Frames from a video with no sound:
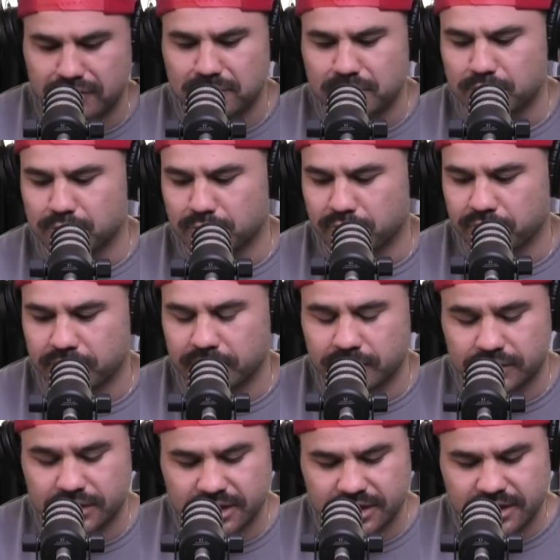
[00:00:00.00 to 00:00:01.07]
in the middle of the
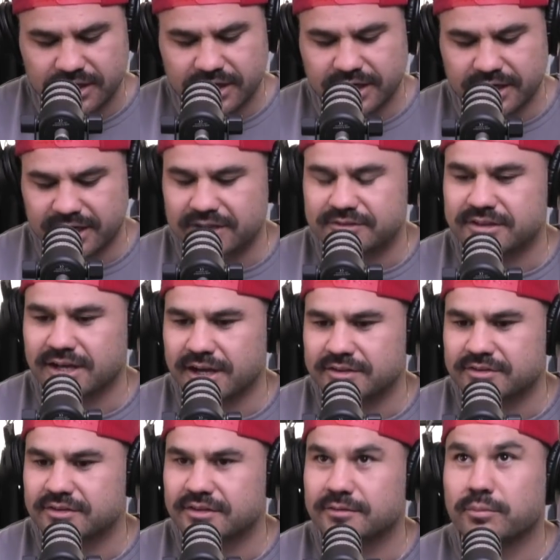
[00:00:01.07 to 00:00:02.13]
field against
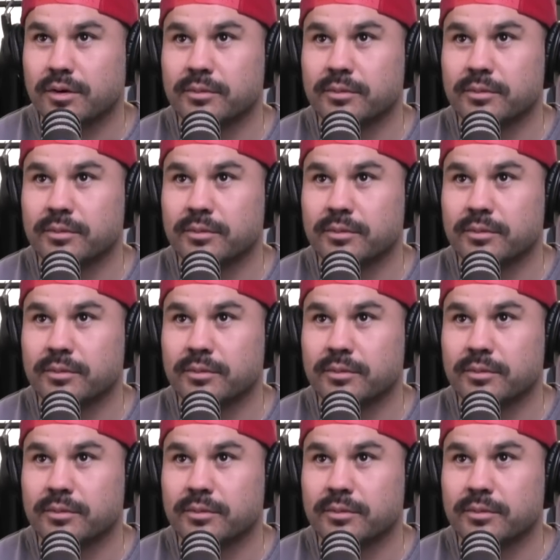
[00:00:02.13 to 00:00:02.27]
us.